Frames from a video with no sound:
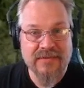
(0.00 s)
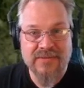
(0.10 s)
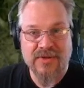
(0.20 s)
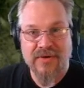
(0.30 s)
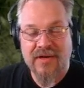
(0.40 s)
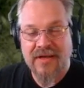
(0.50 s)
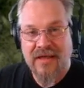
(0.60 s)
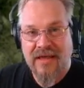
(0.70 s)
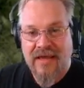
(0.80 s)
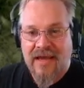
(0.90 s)
sort.
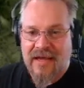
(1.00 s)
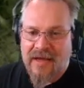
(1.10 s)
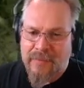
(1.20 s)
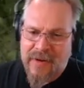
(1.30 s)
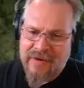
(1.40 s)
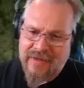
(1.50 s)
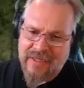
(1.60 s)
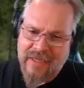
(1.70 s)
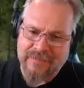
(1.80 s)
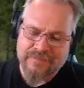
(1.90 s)

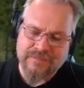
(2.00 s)
Apparently,